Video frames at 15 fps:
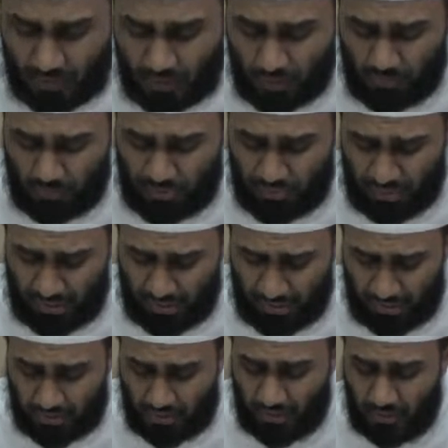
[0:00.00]
Number
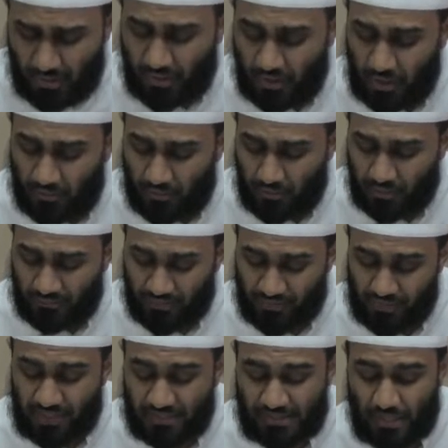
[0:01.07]
3 of the
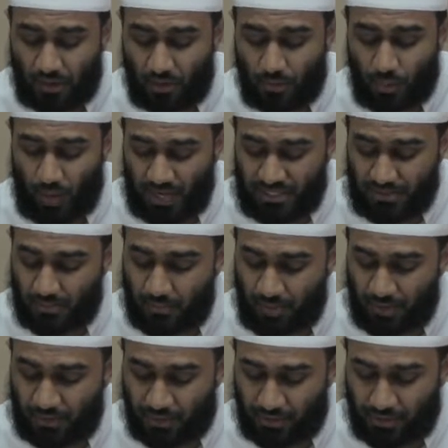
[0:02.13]
things that are wajib
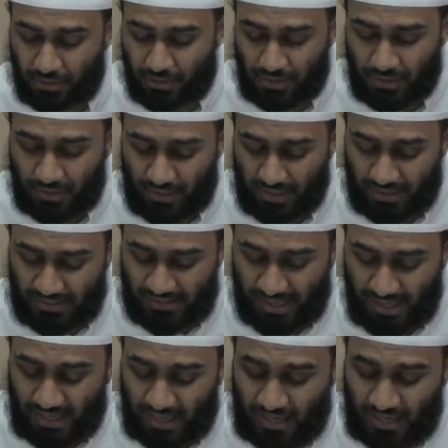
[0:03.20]
upon her is
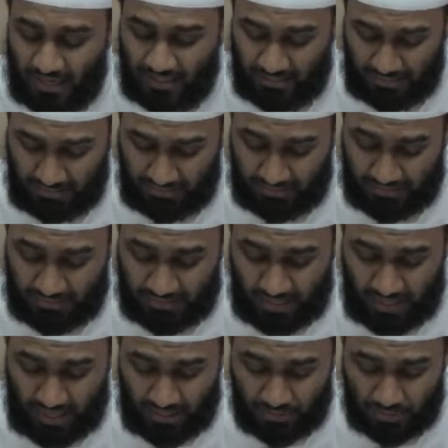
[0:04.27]

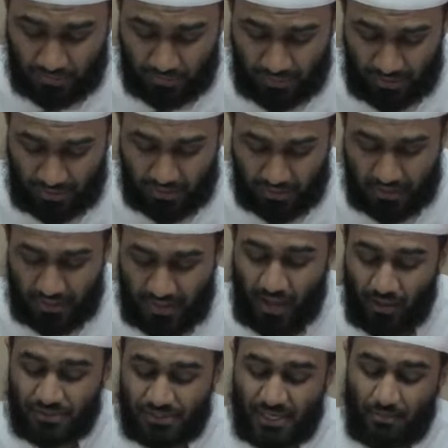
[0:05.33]
al-i'tidadu bihi,
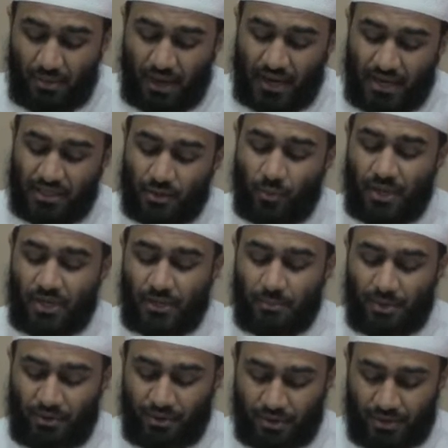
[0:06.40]
counting by the waiting
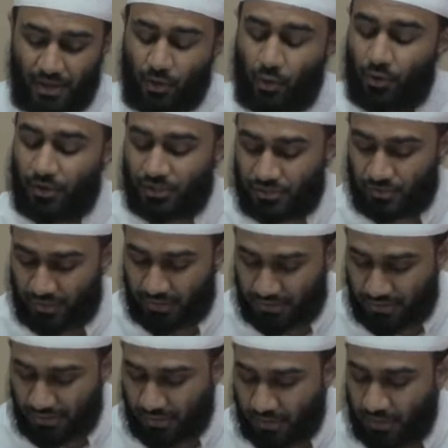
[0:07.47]
period according to
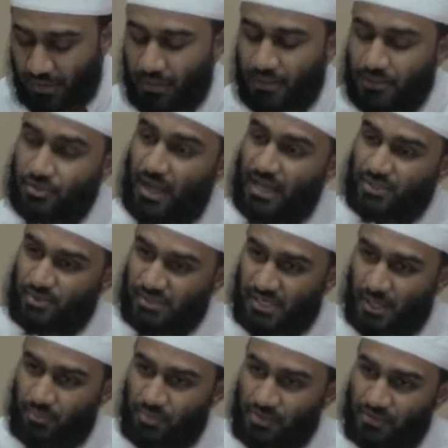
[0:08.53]
it. So as we
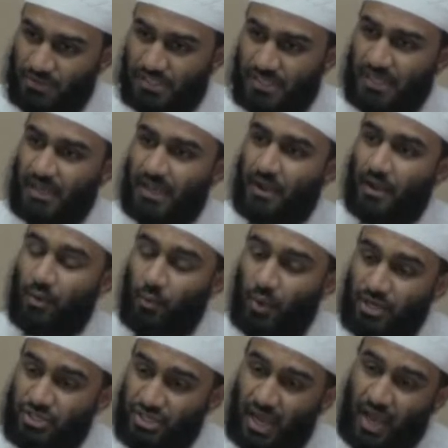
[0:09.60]
said previously,
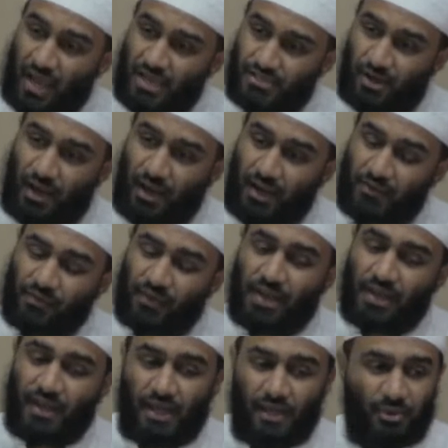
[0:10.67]
when she has a hayd,
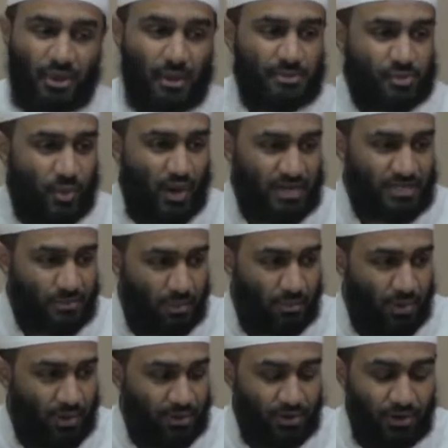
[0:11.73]
it becomes wajib
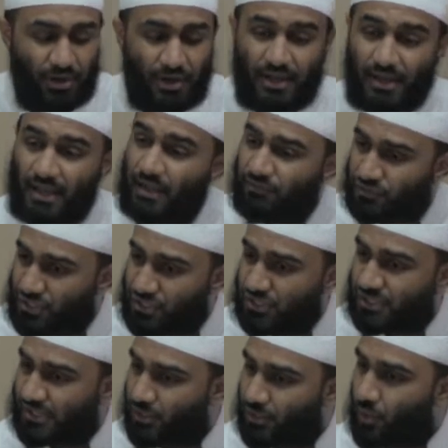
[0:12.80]
upon her, if
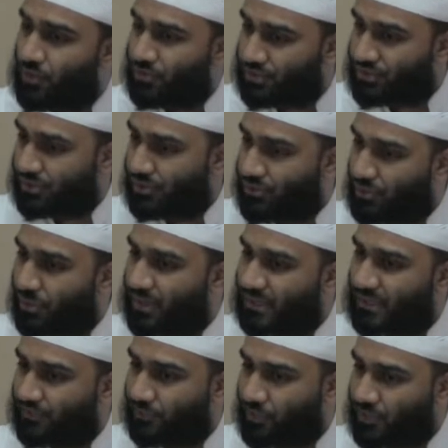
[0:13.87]
she goes through a
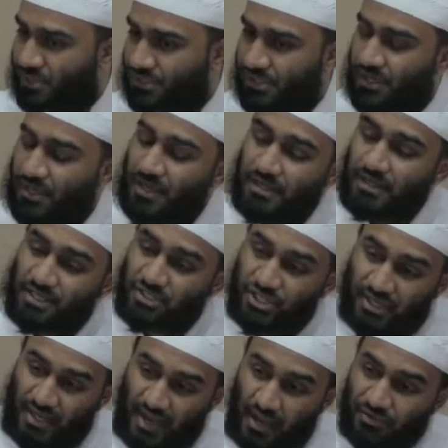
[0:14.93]
divorce, that
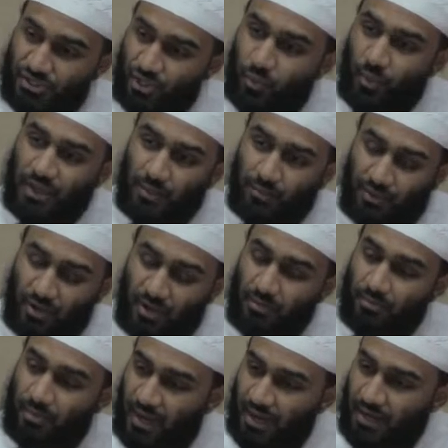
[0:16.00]
she counts her waiting
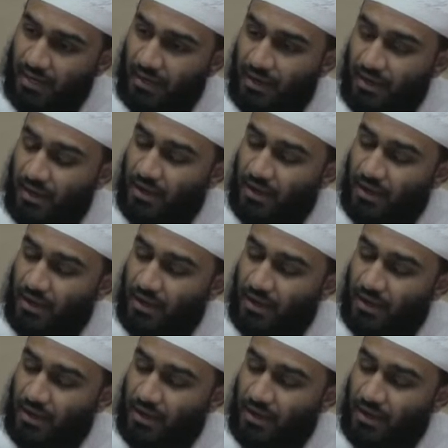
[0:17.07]
period by